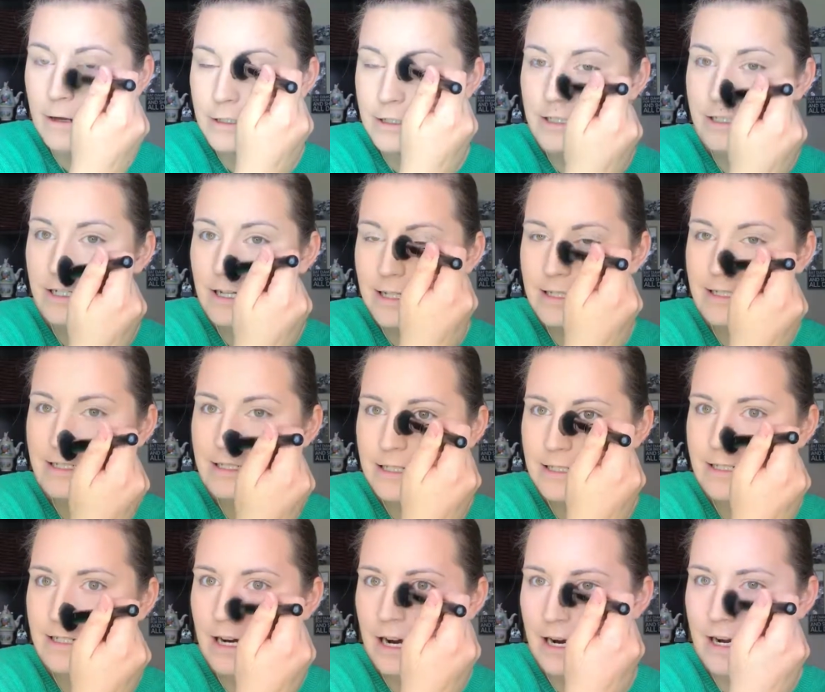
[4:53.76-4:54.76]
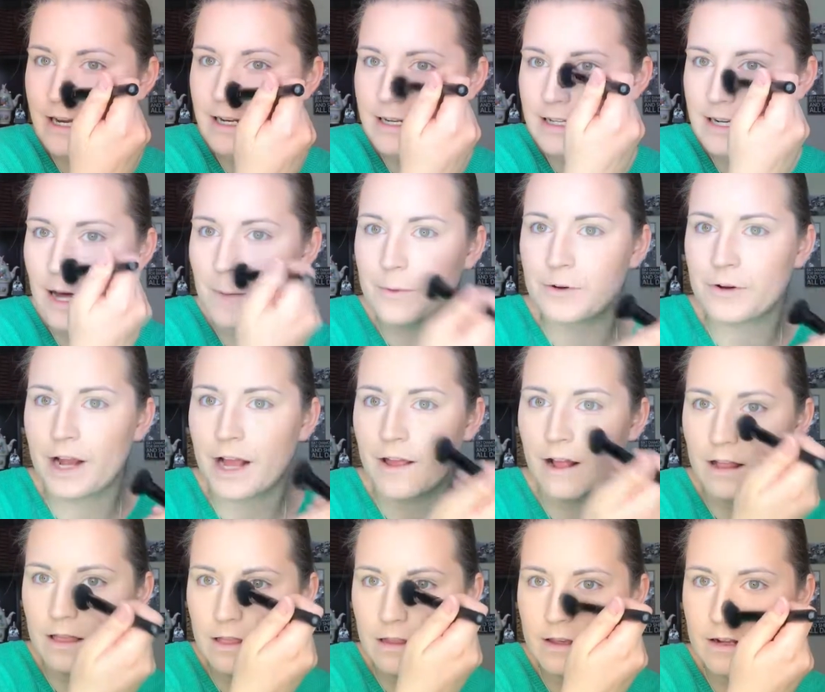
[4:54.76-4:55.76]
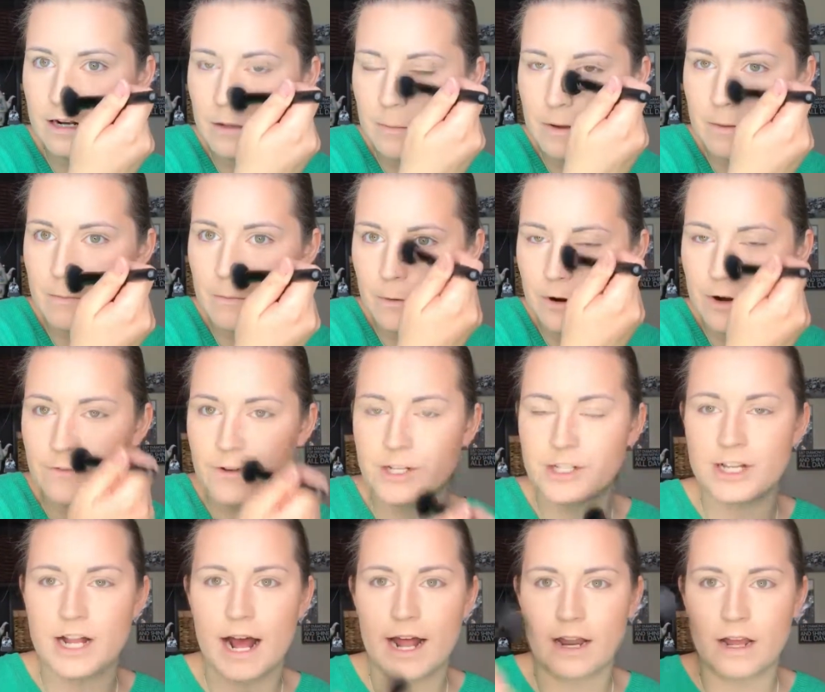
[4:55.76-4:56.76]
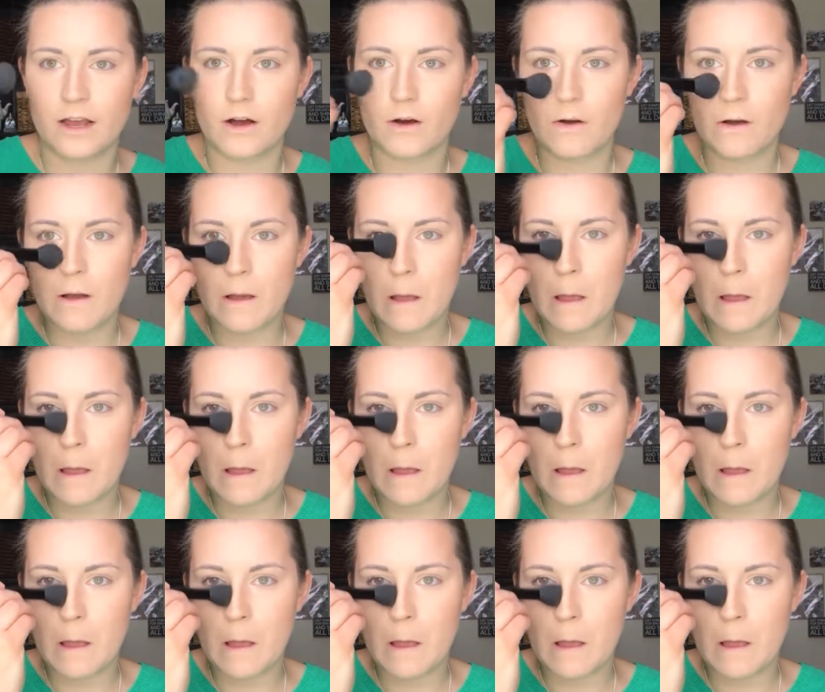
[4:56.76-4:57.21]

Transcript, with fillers: just to darken it up, create a little bit more of a shadow.